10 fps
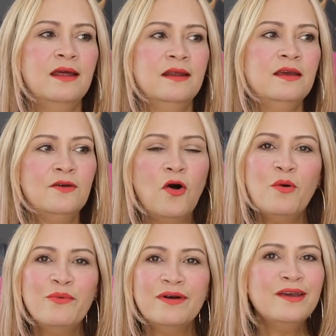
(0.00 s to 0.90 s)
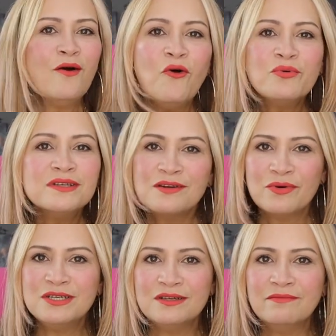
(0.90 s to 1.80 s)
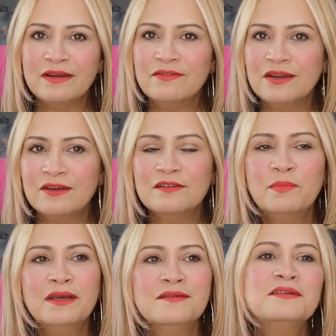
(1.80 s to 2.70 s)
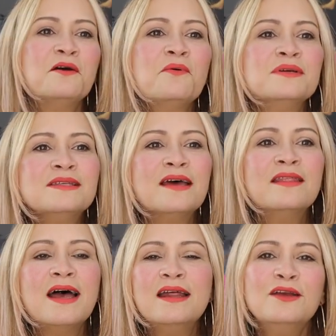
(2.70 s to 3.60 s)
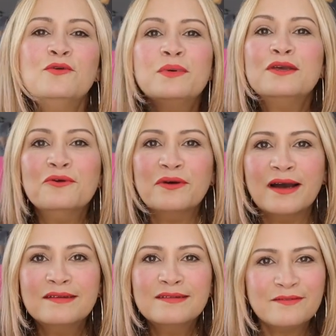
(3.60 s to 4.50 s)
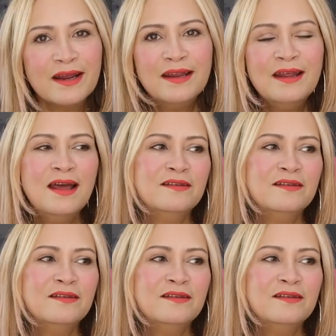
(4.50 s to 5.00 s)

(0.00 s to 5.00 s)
and he always questioned my videos because he always said that he could be you guys, right?